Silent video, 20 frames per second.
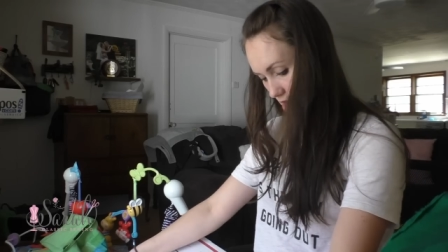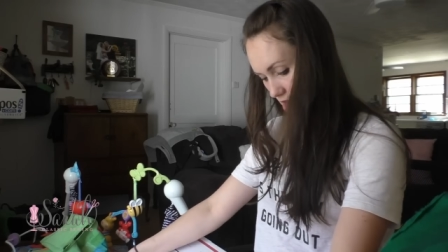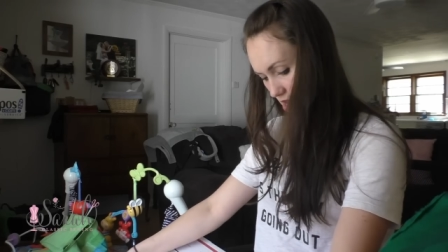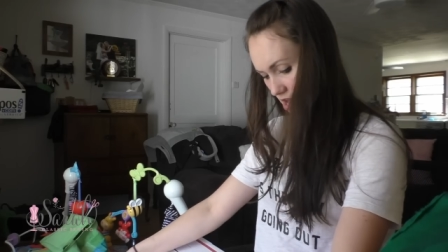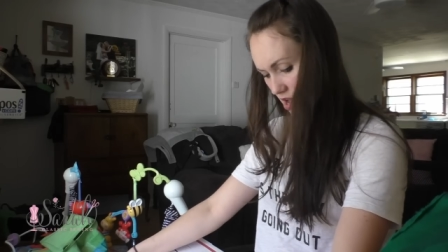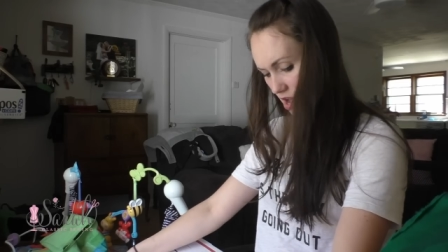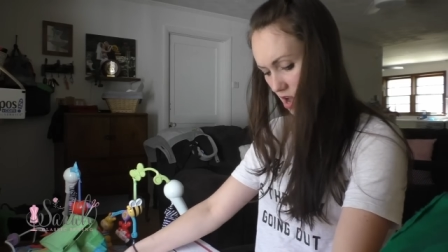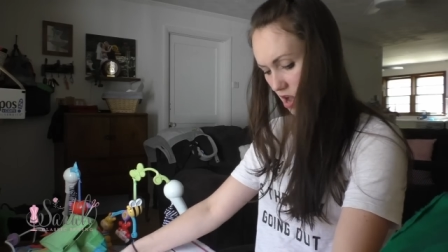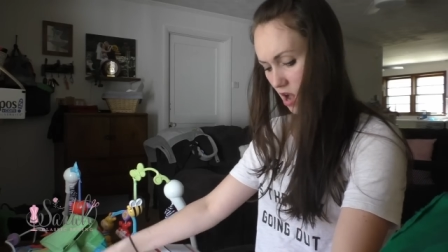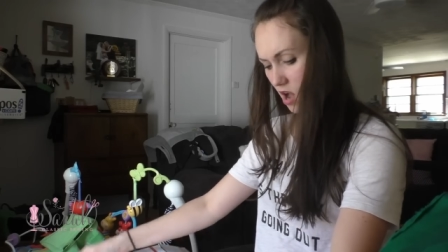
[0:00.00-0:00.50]

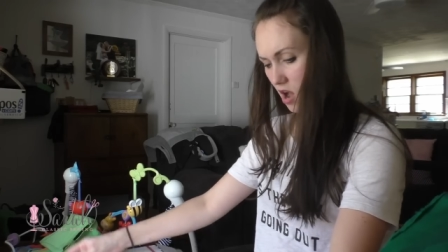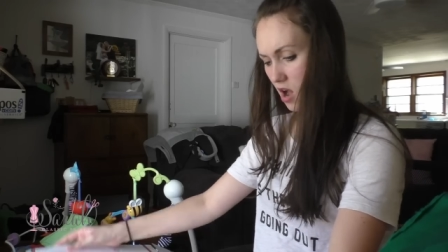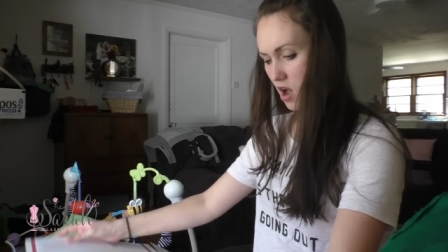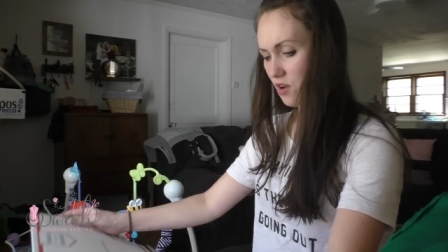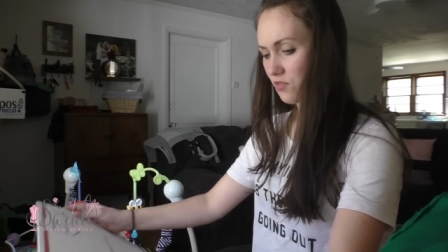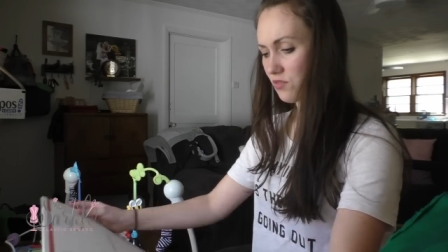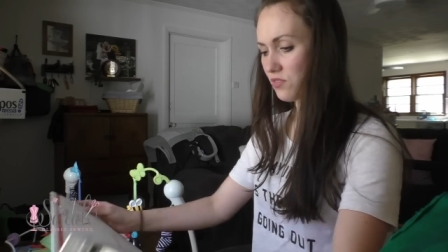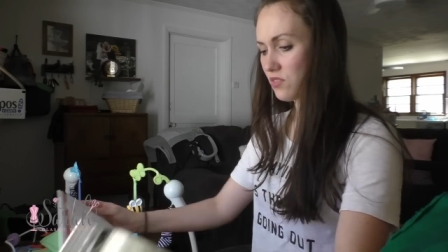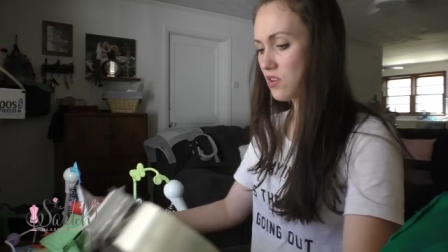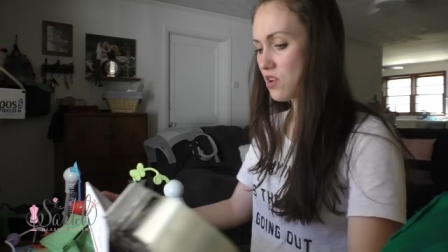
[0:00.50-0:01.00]

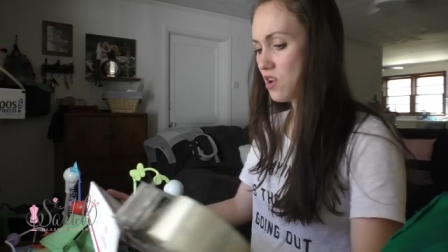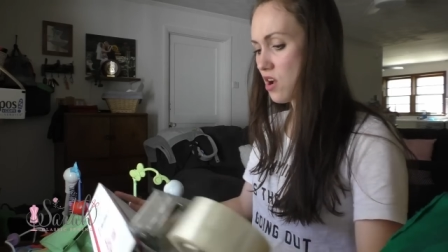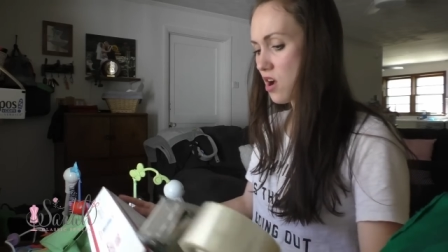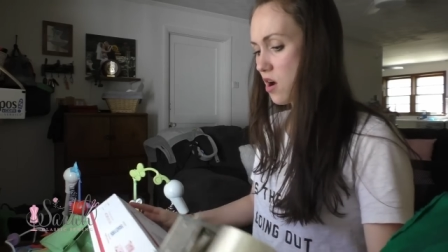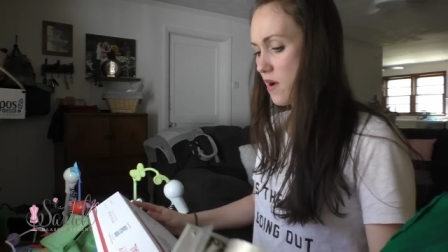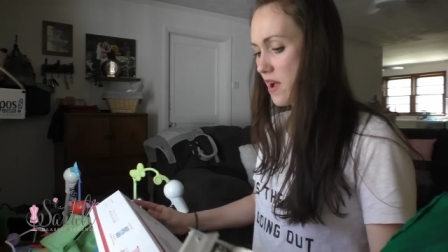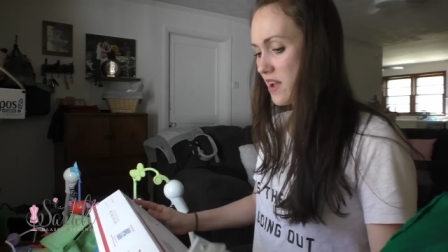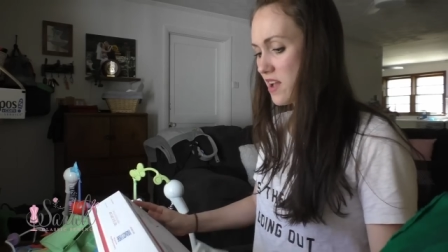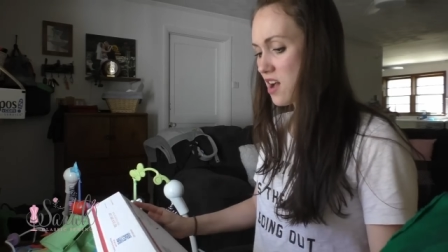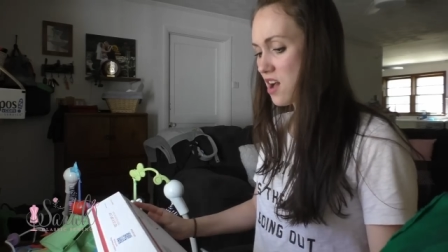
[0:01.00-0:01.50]
Oh, no.
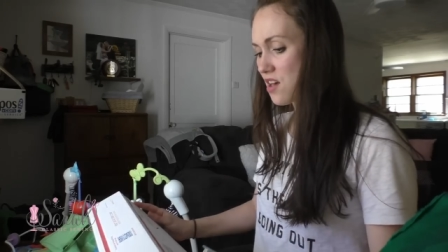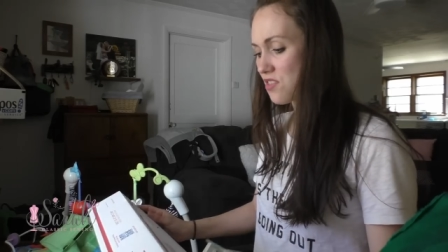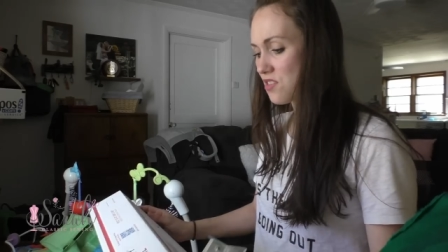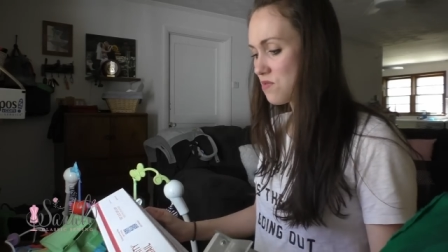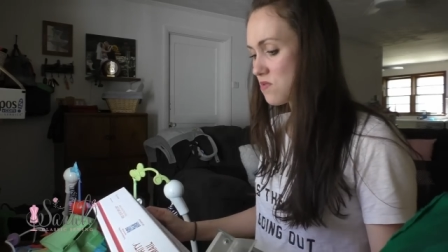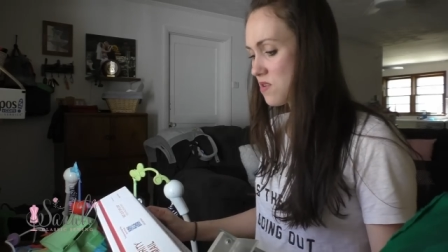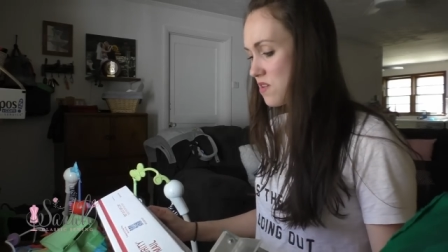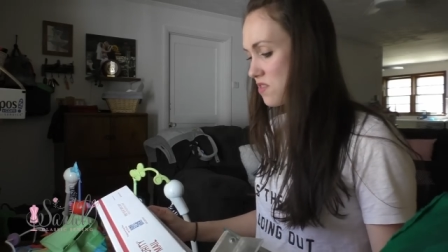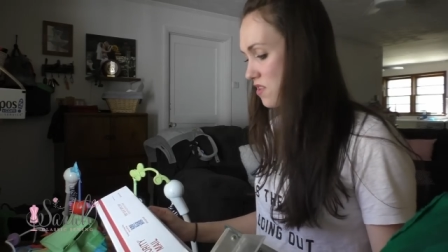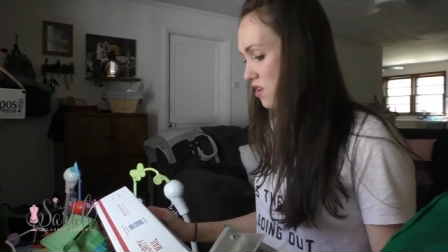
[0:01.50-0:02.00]
I got the
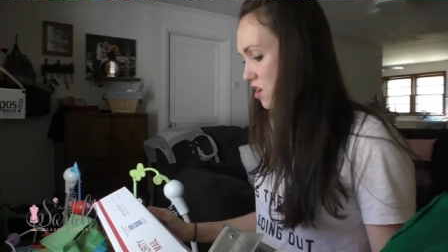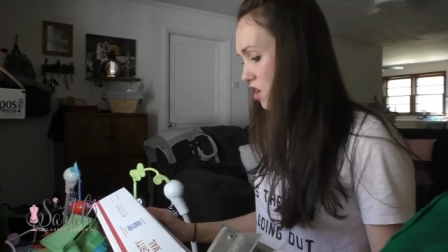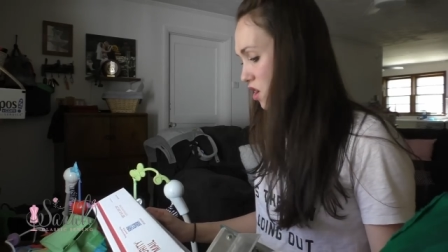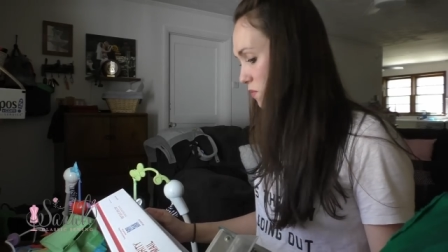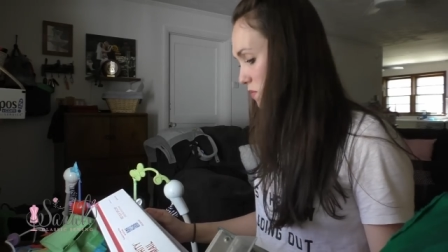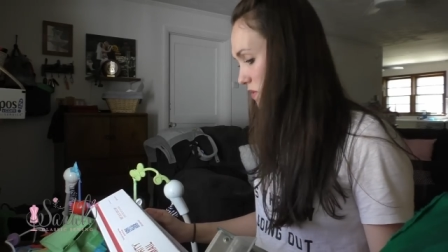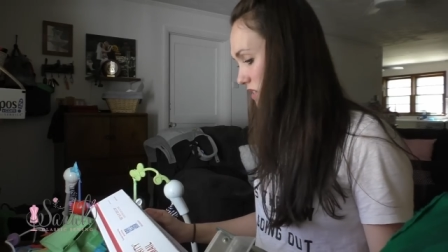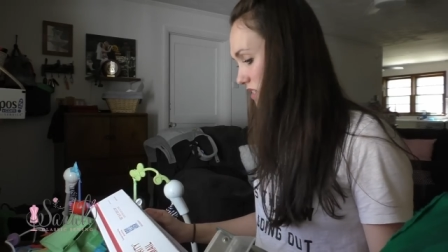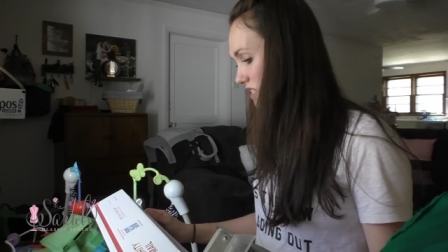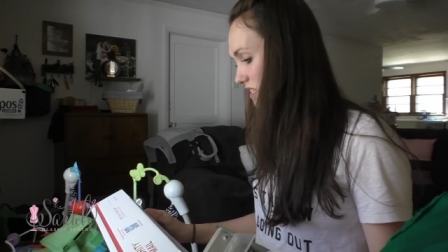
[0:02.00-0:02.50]
one that
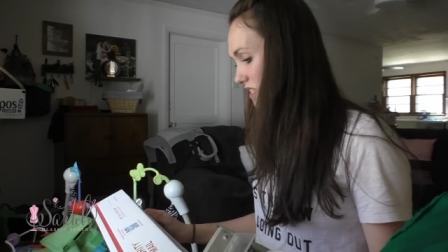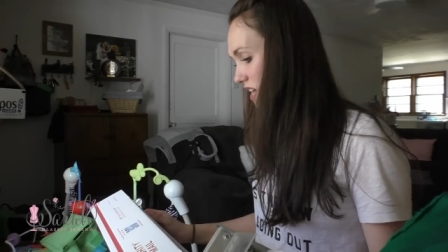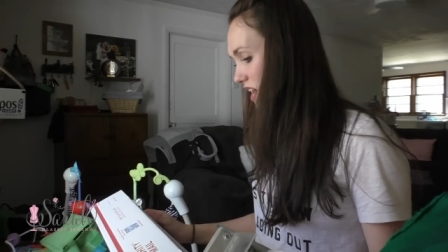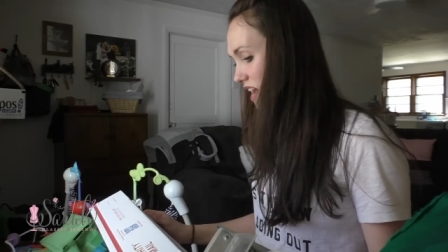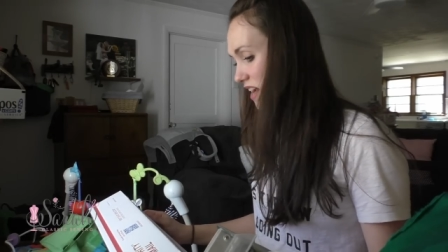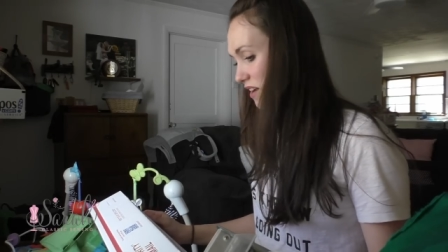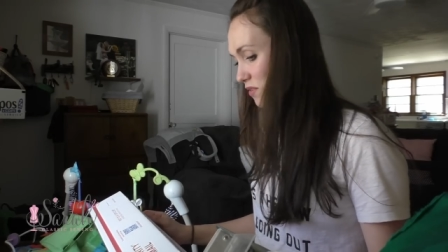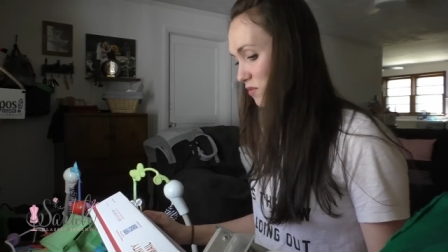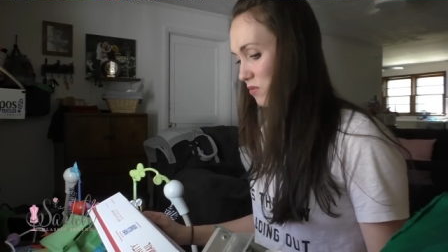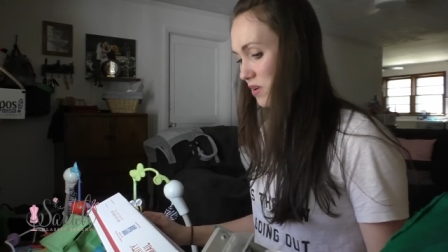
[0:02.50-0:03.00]
opens
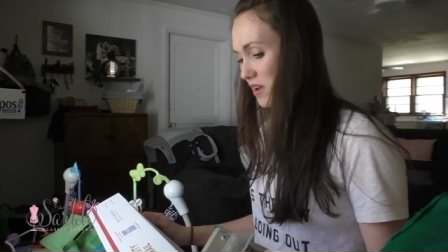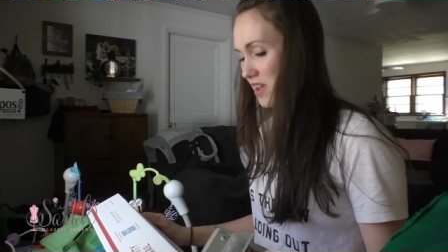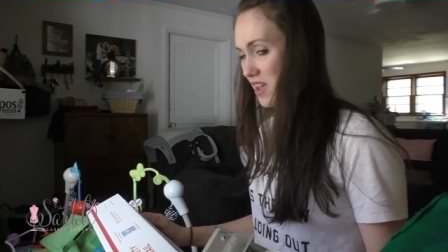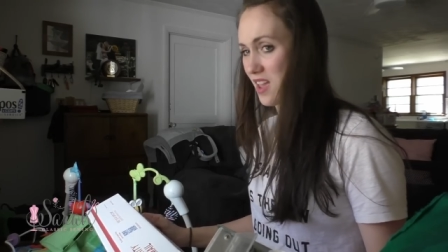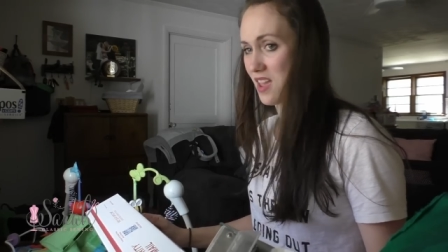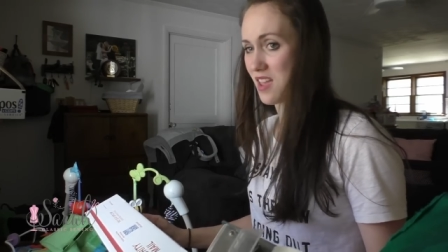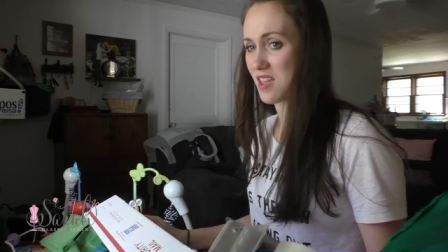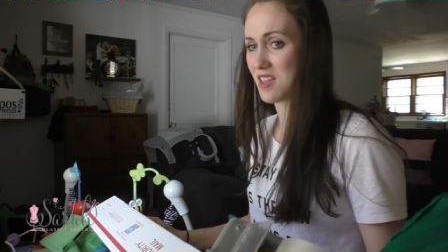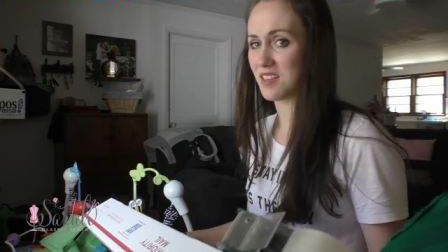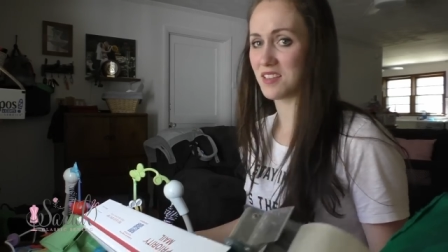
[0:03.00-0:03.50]

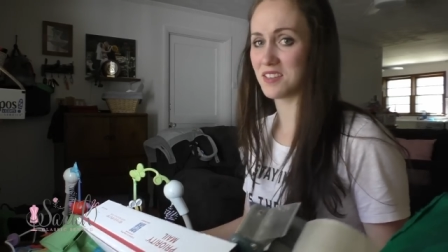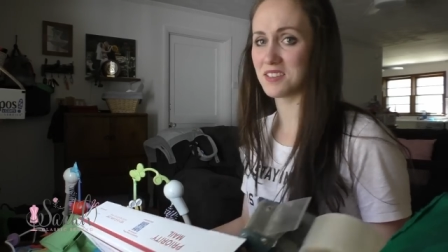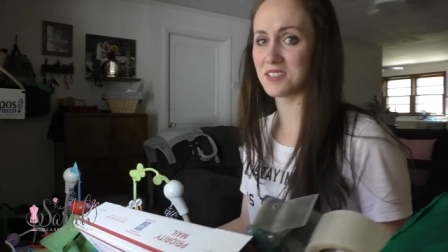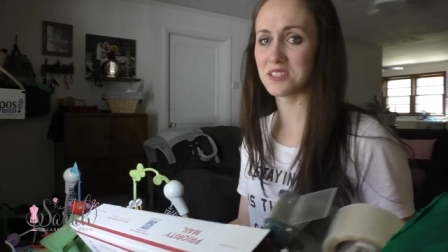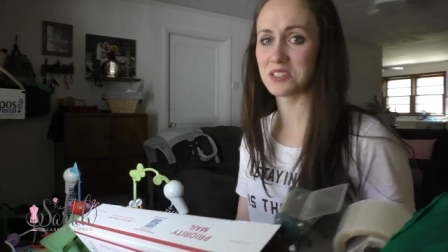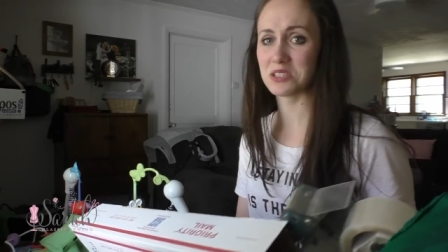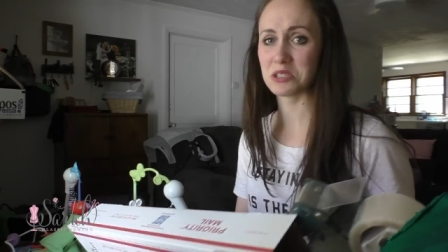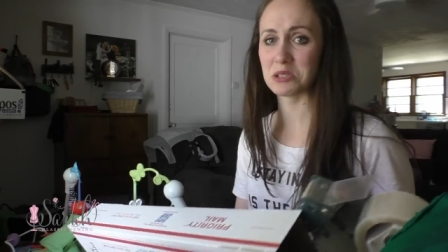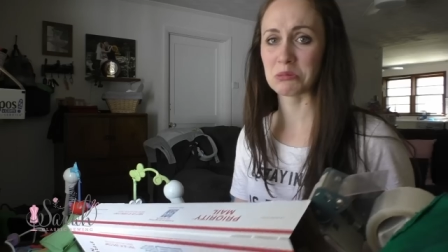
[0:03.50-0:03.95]
sideways.